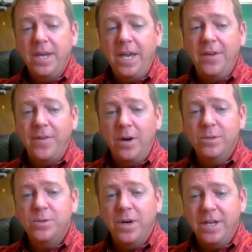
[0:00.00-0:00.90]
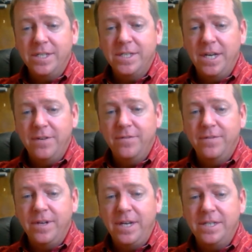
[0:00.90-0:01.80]
If I was writing a set of
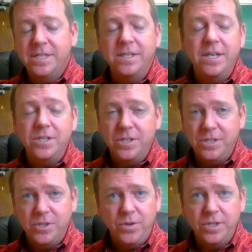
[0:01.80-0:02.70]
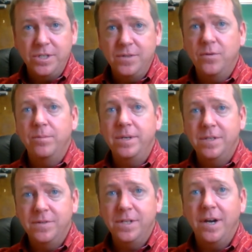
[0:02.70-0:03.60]
installation instructions for a
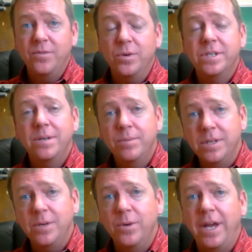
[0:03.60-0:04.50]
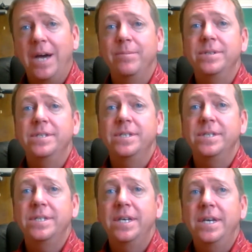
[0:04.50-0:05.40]
piece of software, typically what happens
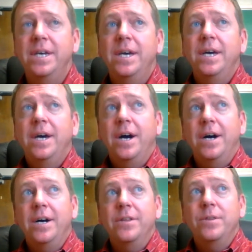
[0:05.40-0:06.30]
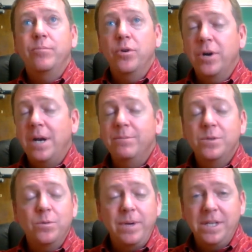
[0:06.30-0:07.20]
is the
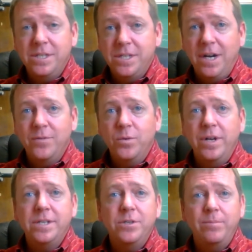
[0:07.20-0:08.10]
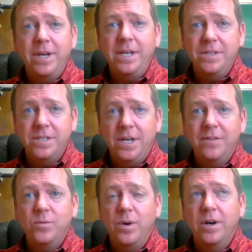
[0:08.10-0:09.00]
programmers will make the software, and as they're making the
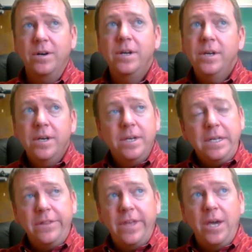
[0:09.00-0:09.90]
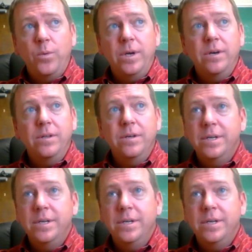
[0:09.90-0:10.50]
software, they will